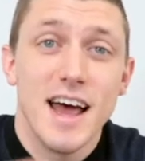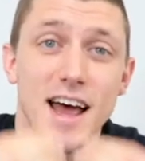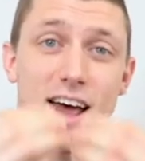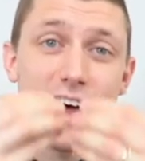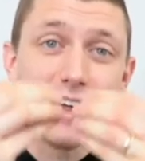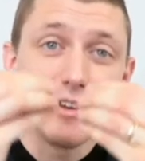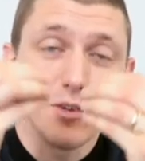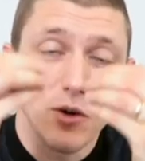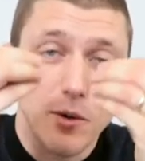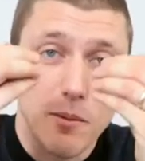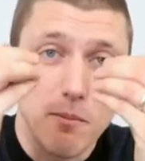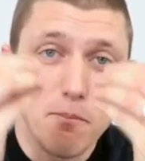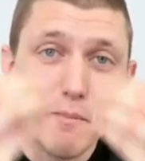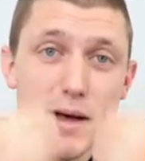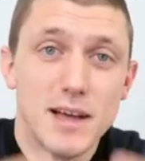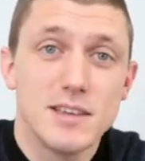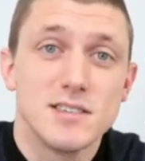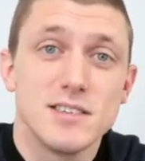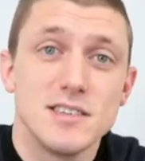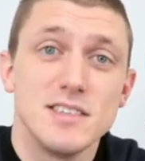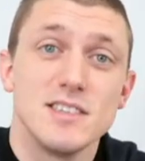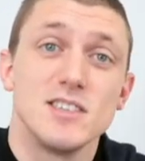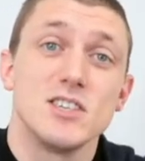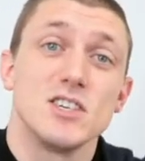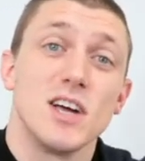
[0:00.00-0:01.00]
and your
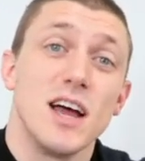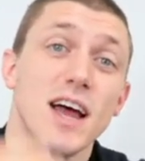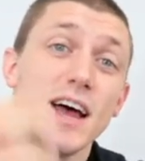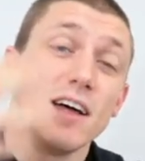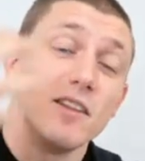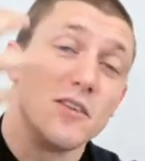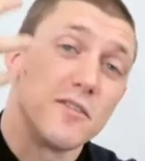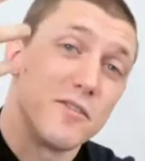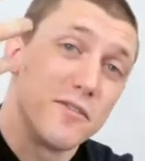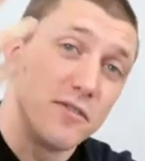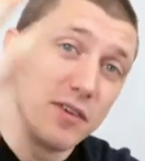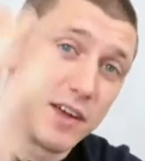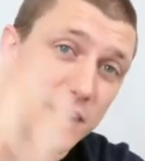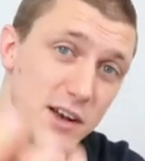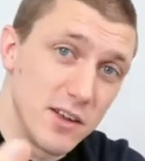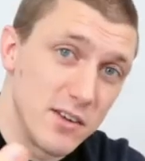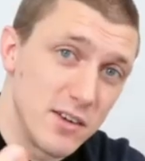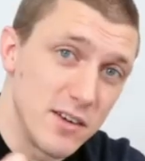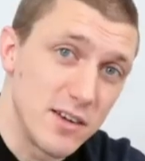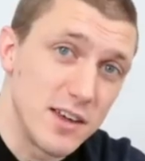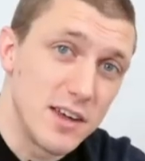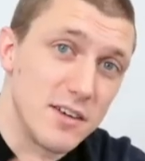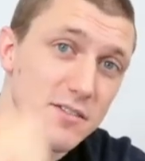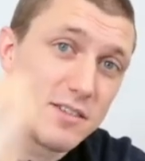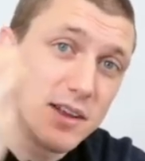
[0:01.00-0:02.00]
message and the feeling
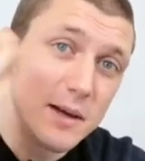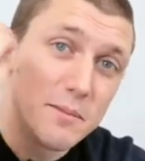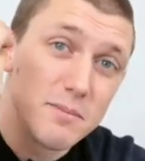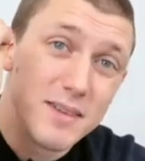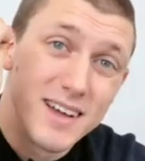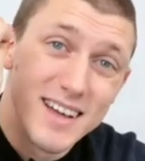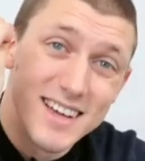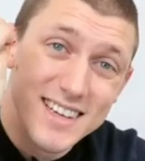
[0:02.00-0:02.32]
you give them